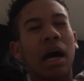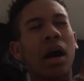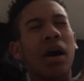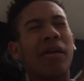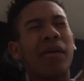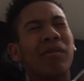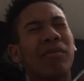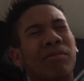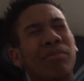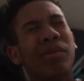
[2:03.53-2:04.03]

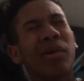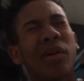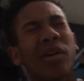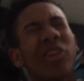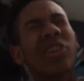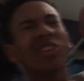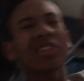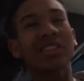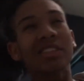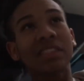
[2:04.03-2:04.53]
All the
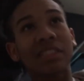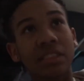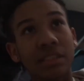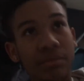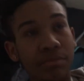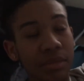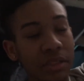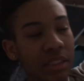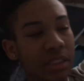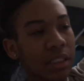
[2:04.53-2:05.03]
perks,
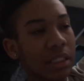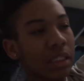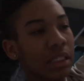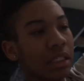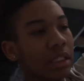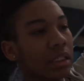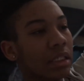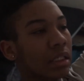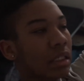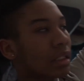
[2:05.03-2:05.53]
but
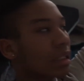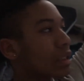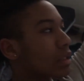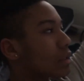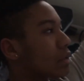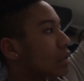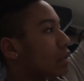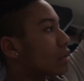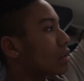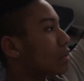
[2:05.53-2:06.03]
yeah.
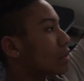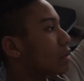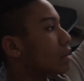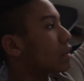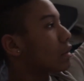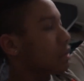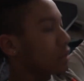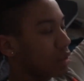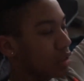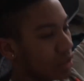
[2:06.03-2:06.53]

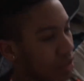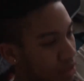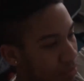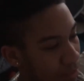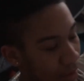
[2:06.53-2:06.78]
This is